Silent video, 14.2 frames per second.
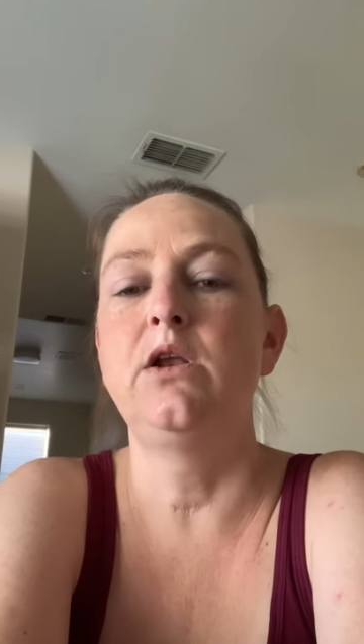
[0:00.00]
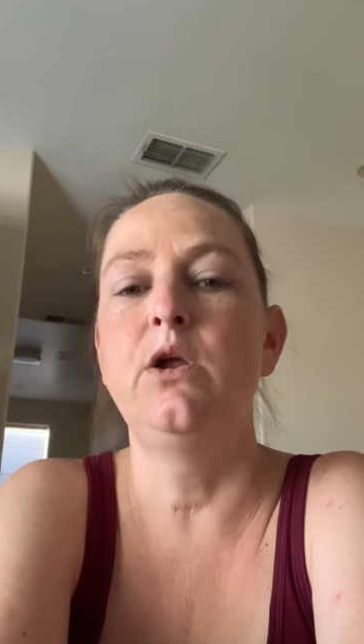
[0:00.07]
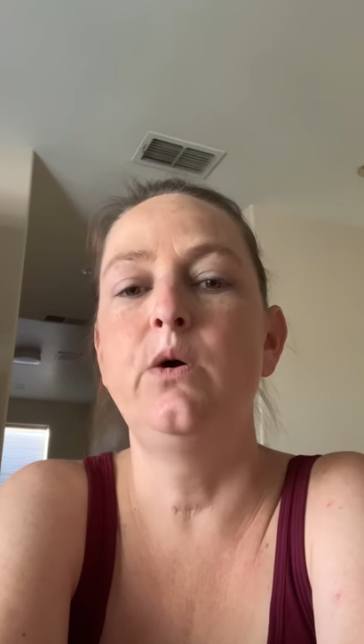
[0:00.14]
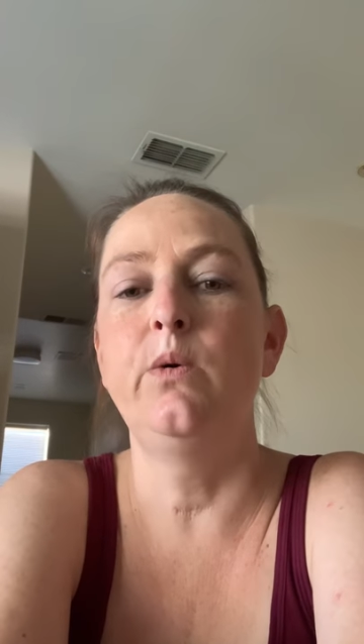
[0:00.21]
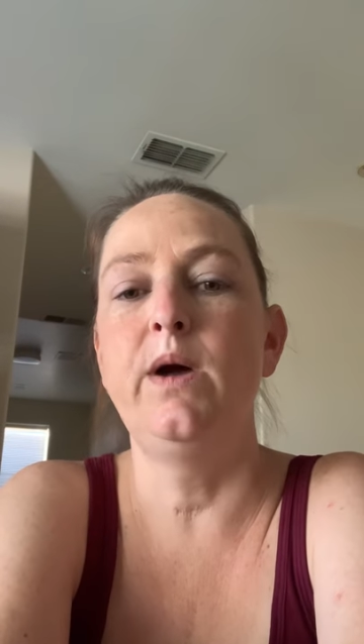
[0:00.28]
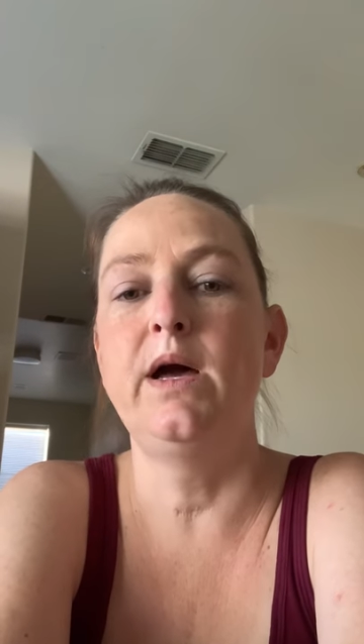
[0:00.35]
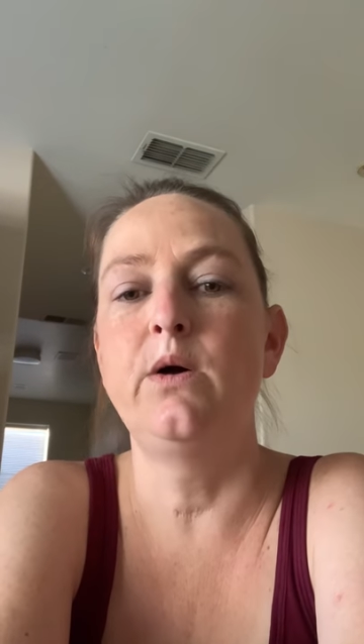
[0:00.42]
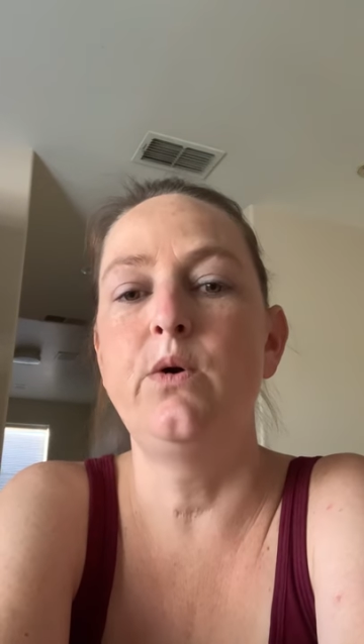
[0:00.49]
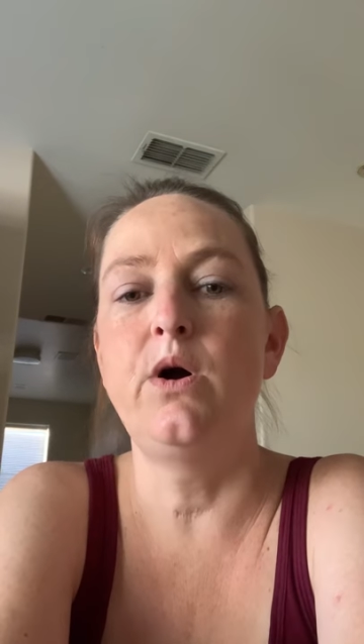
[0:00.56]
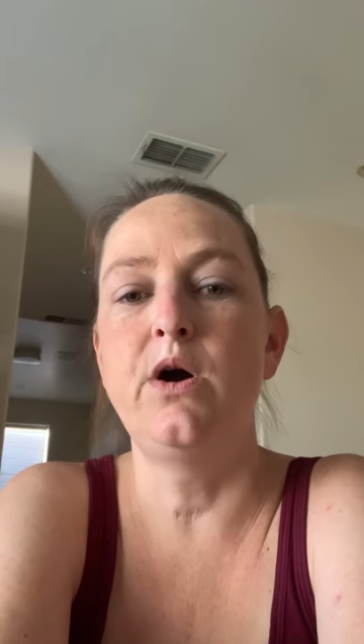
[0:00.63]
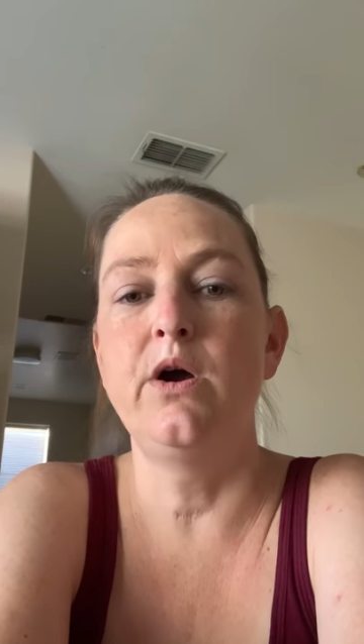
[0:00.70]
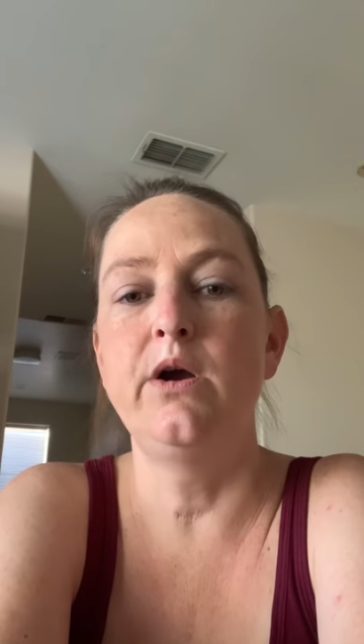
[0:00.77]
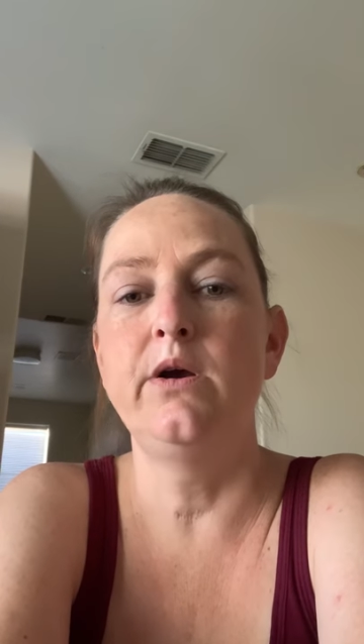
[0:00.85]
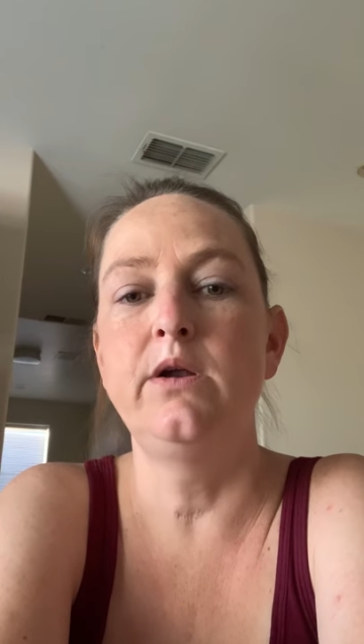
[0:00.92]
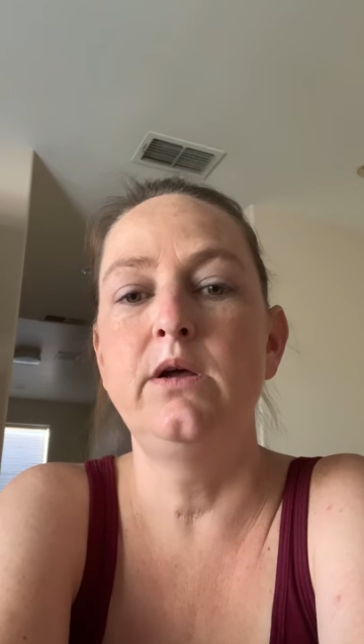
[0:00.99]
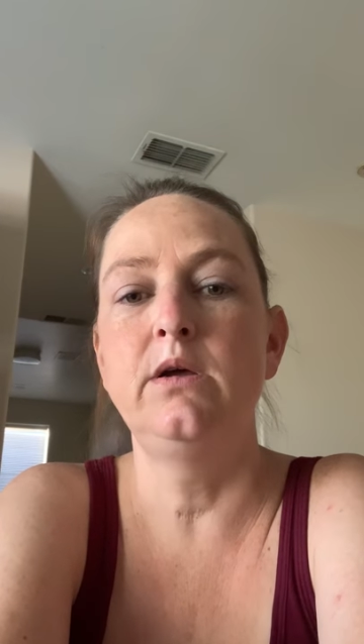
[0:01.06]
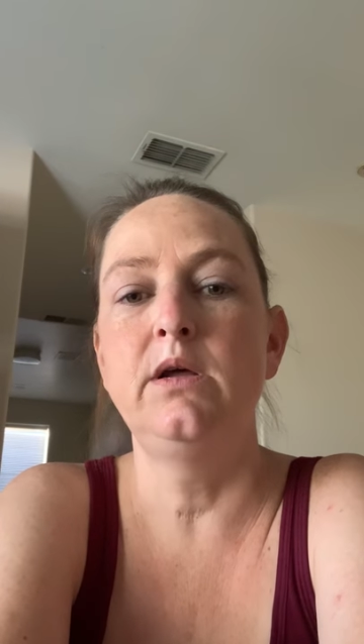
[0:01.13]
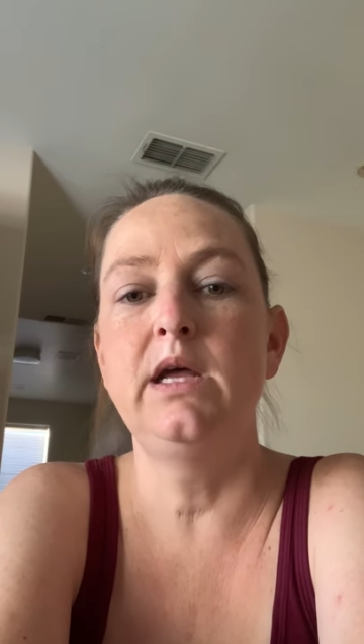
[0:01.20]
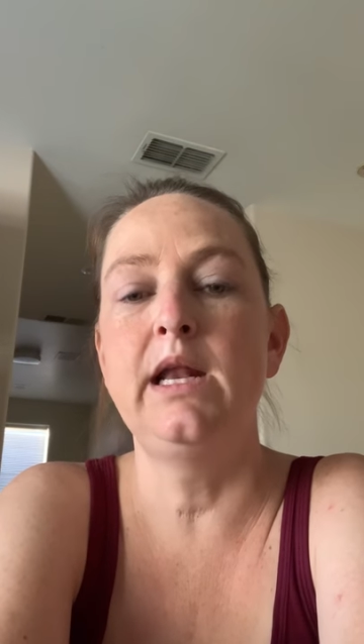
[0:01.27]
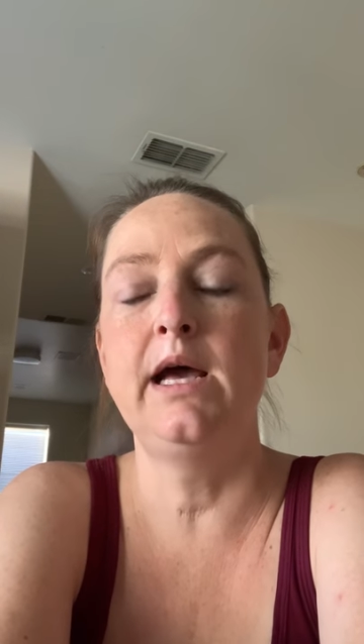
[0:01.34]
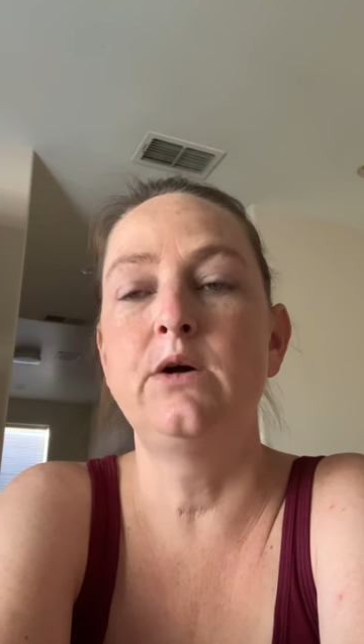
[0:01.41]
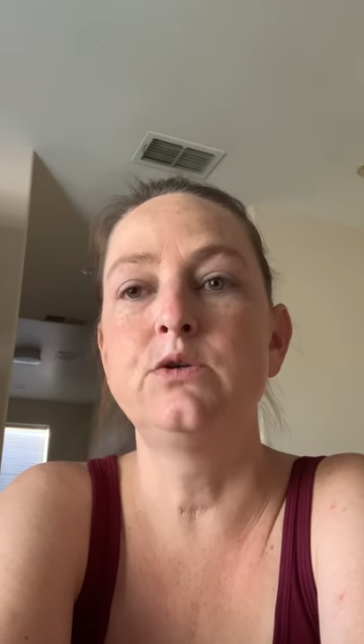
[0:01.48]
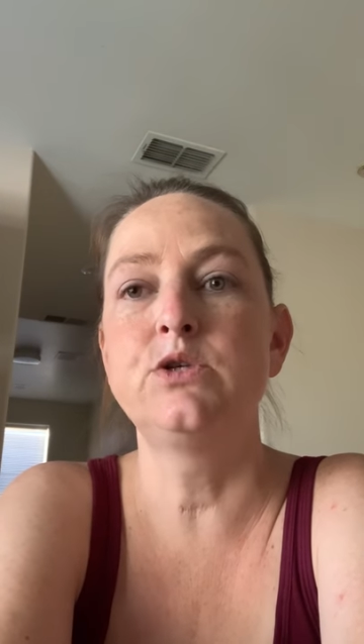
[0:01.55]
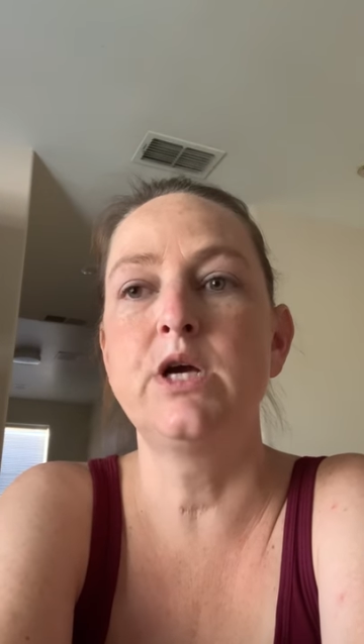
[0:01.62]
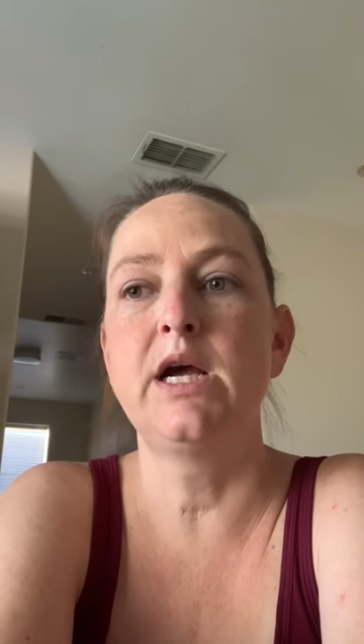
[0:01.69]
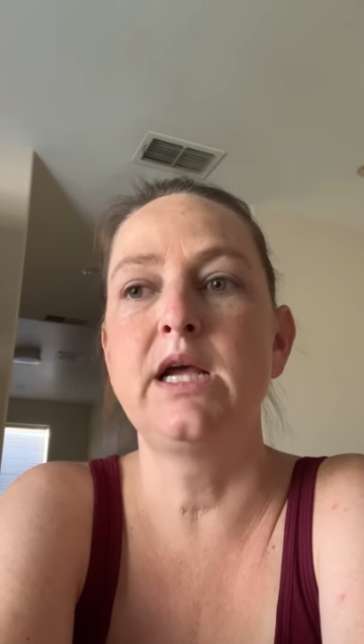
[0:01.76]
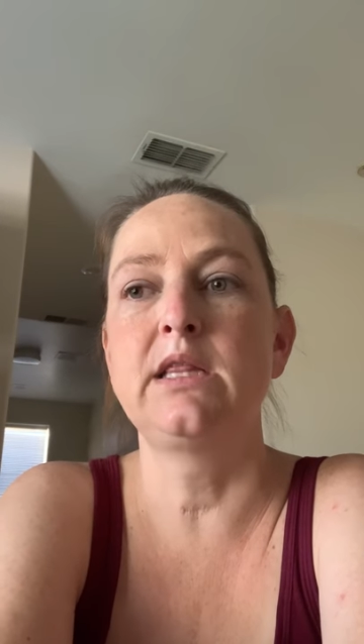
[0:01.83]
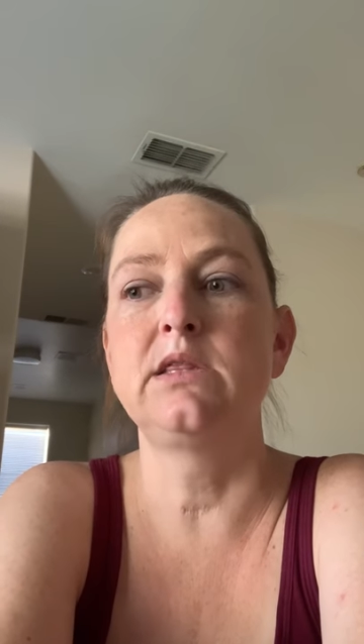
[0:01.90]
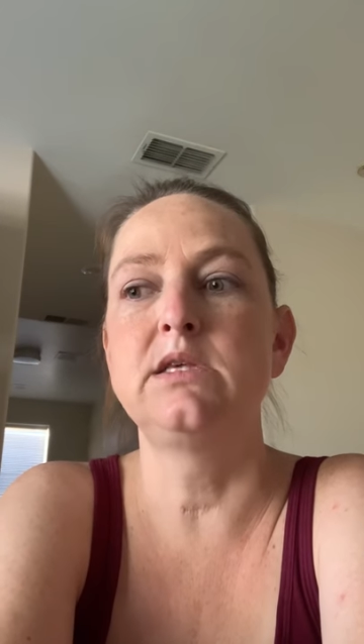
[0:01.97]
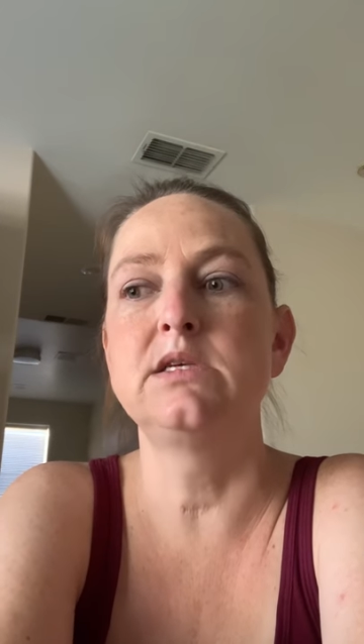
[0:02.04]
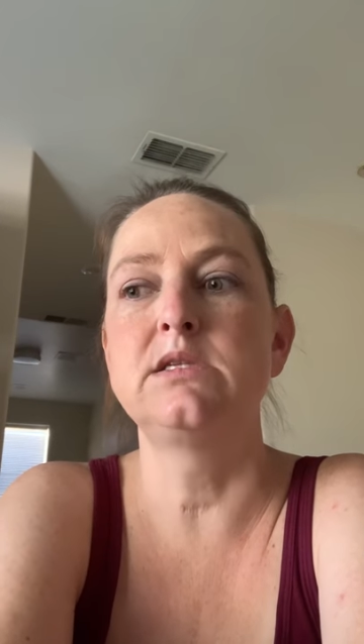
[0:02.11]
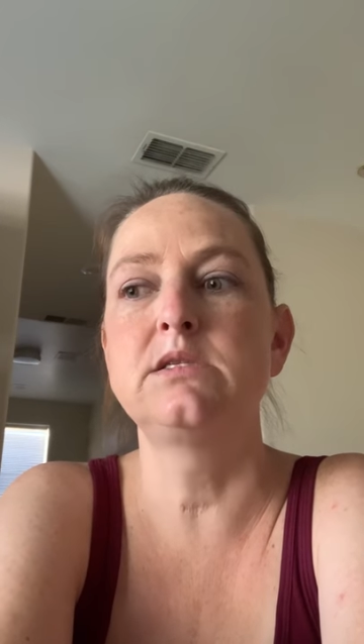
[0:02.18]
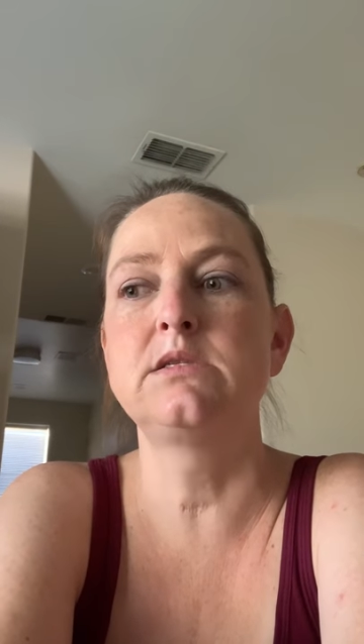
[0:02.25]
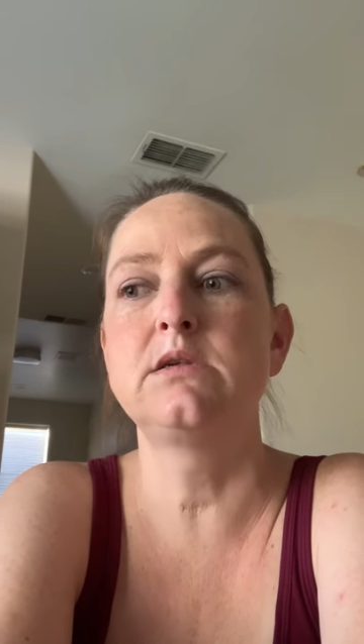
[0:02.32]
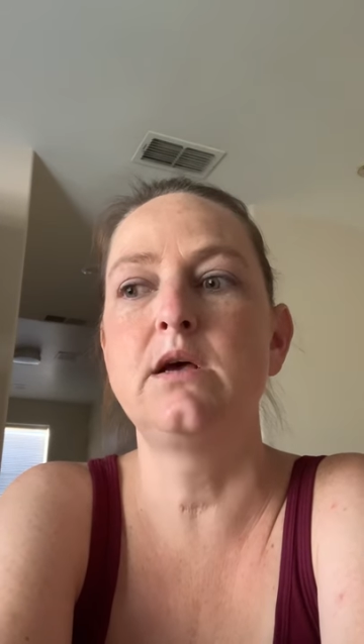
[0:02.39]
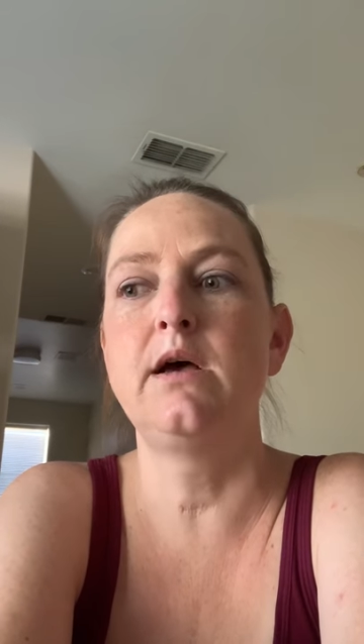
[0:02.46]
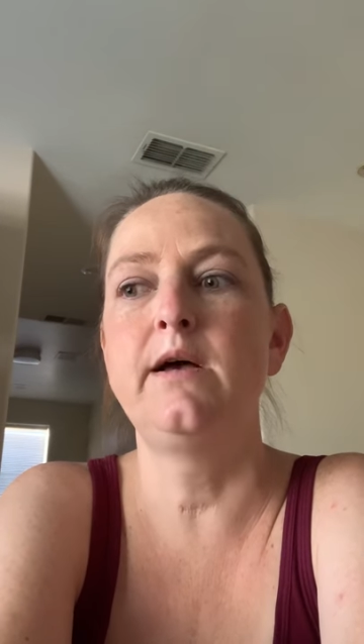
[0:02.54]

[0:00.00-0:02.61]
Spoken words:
know how hard and how trying this